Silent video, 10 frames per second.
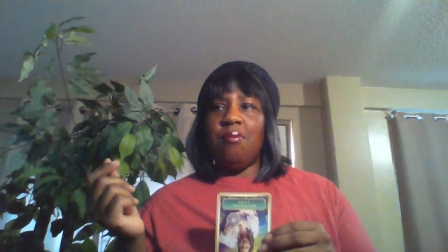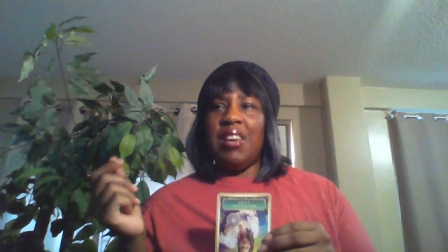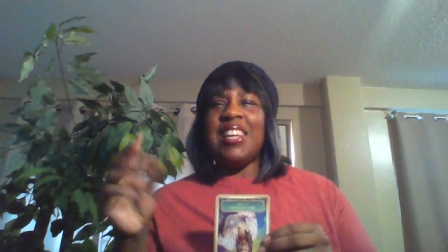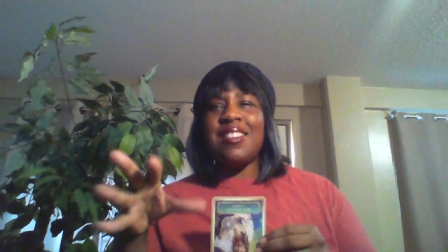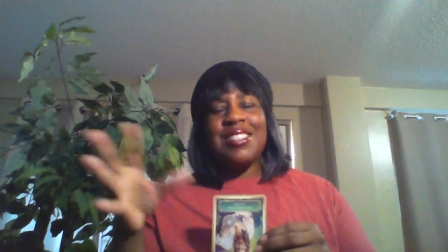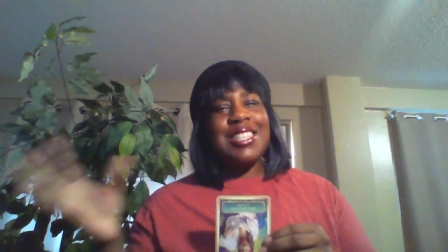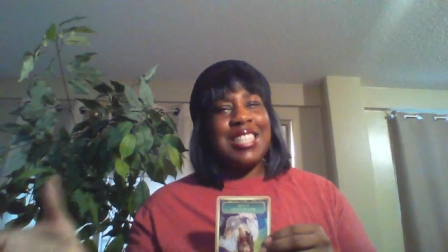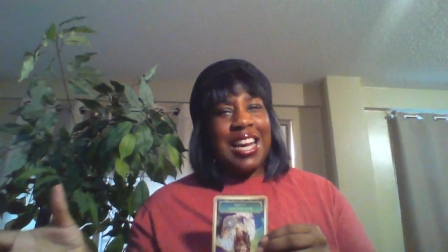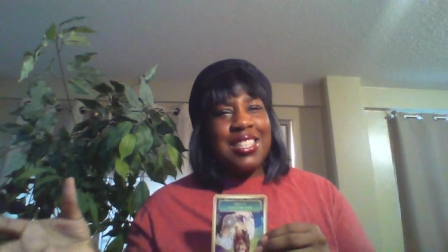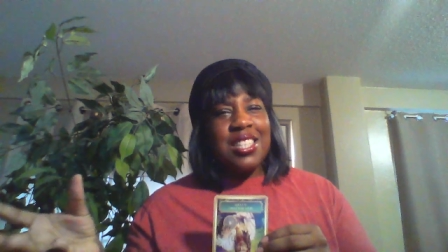
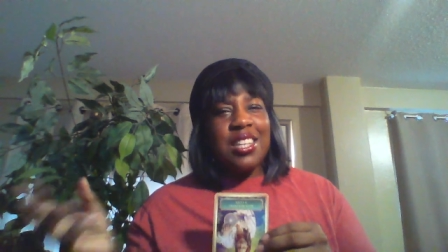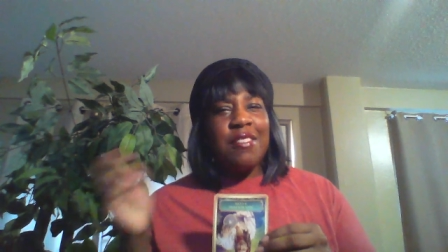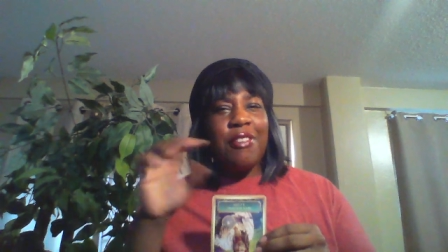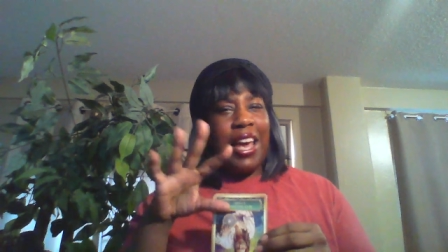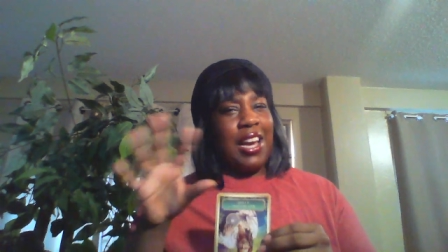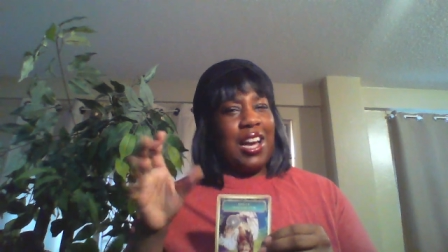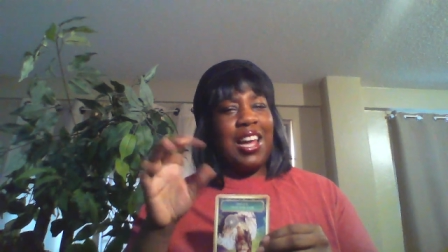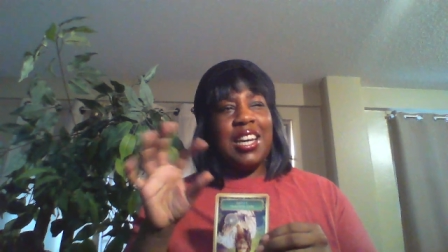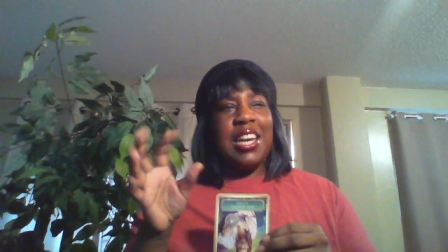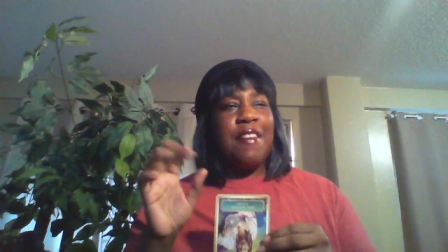indecisive, like
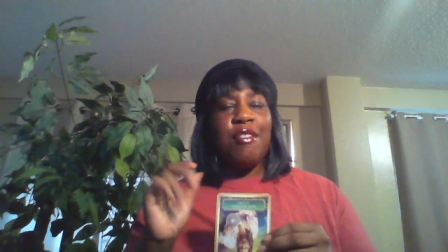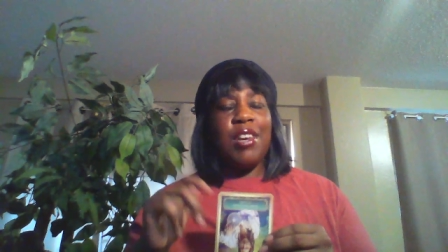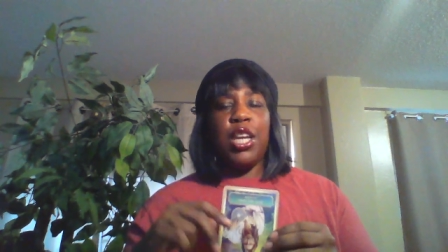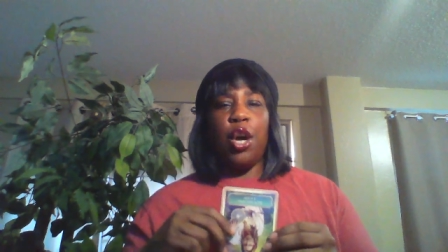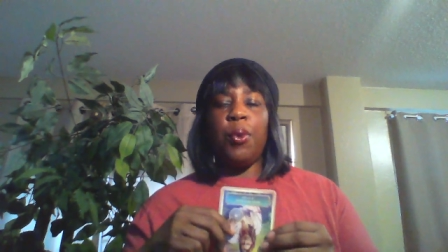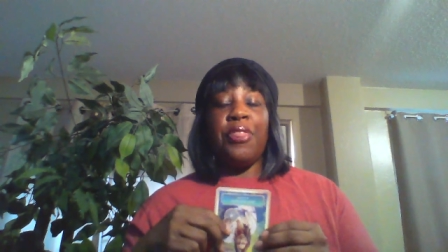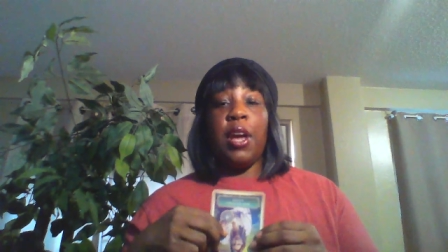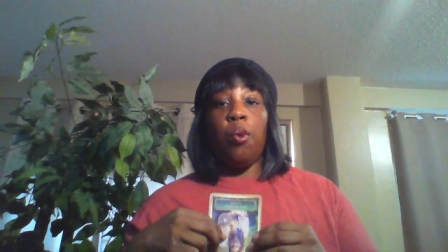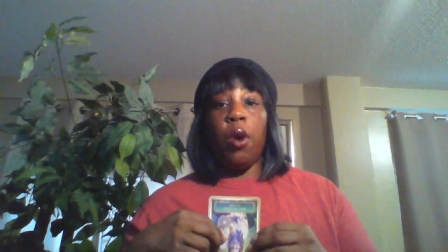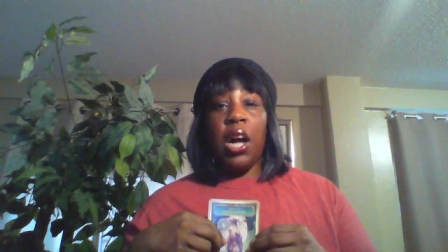kind of never really know what they
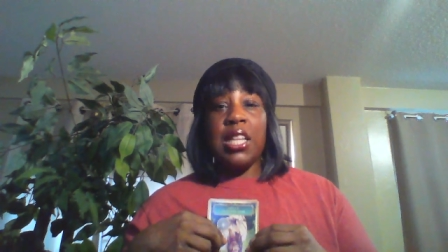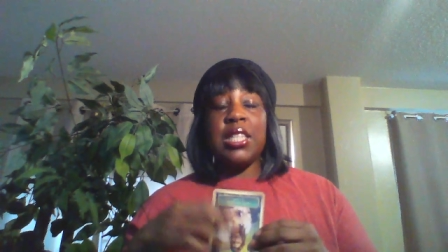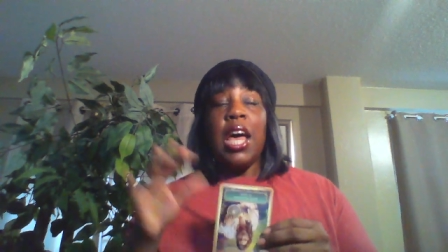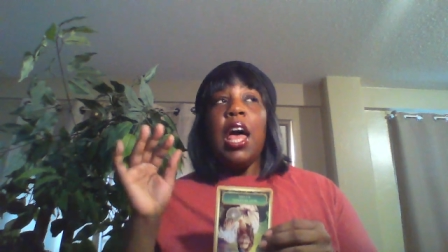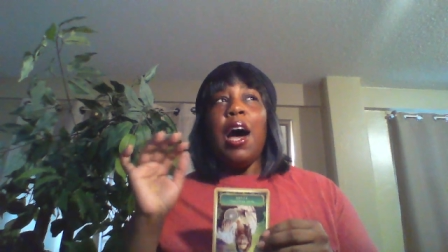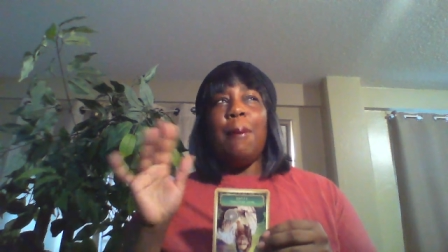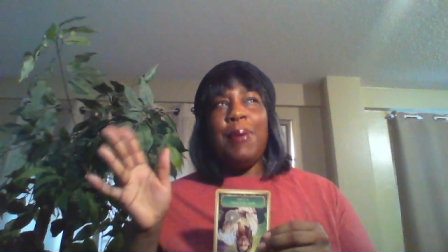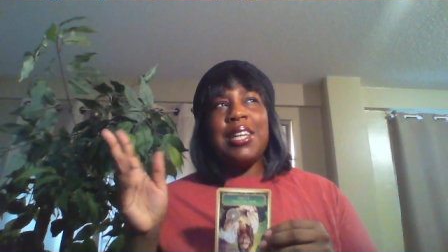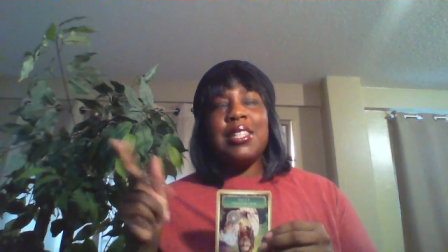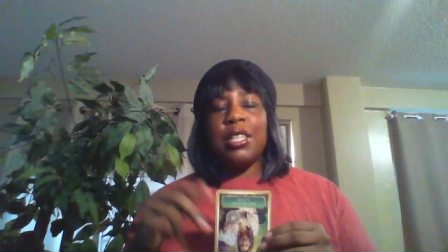want. A
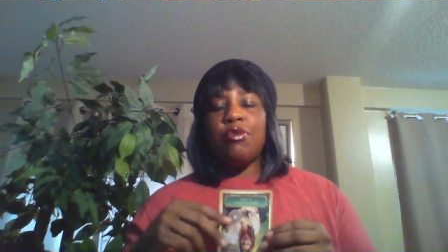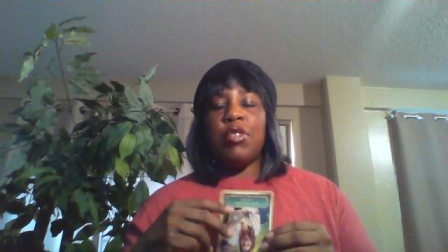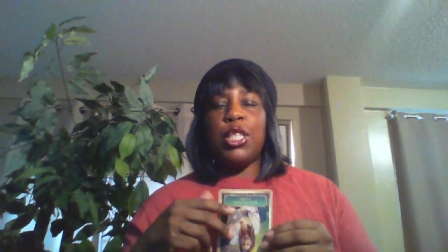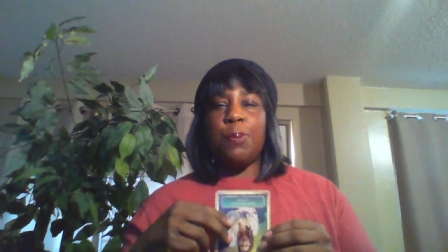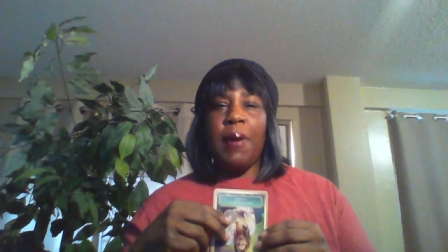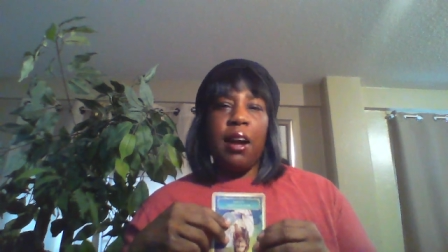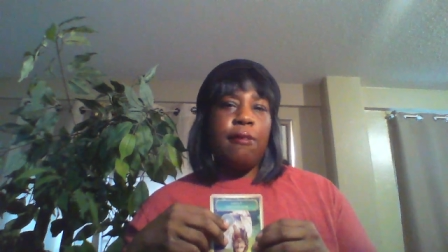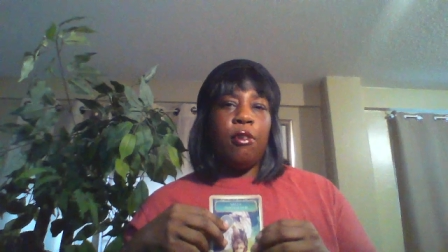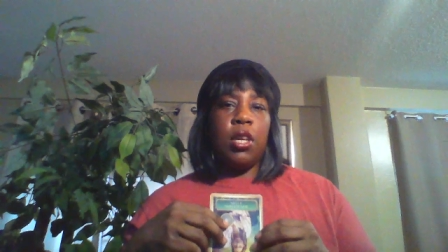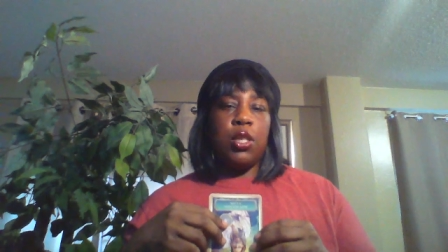bit
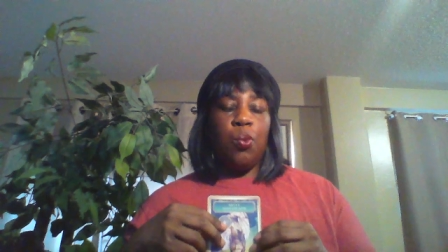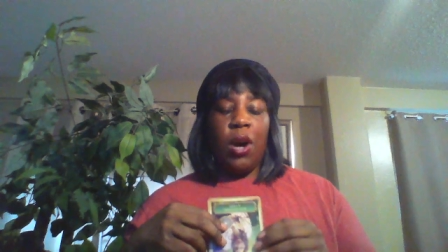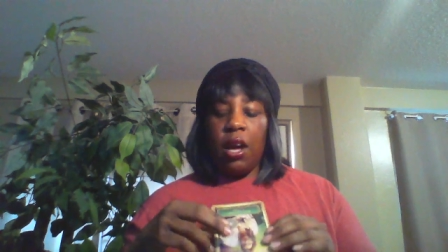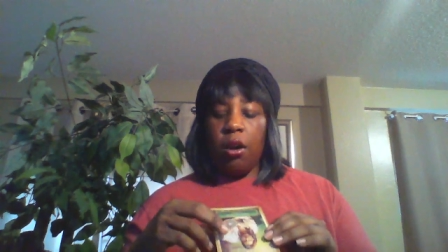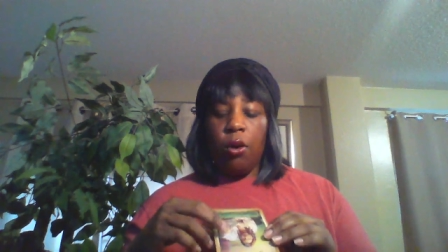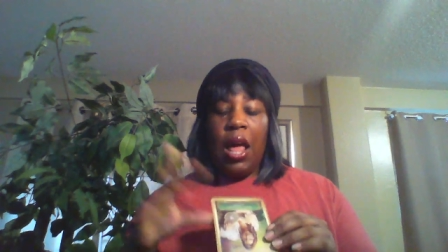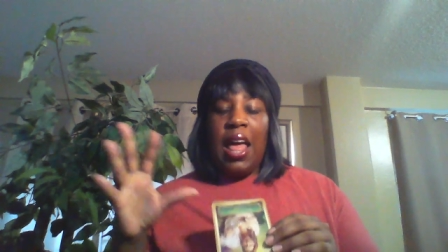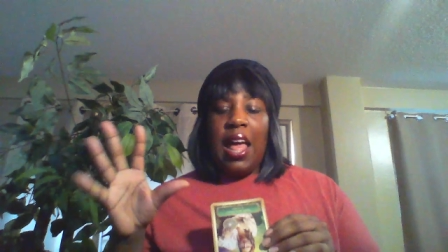disrespectful as well.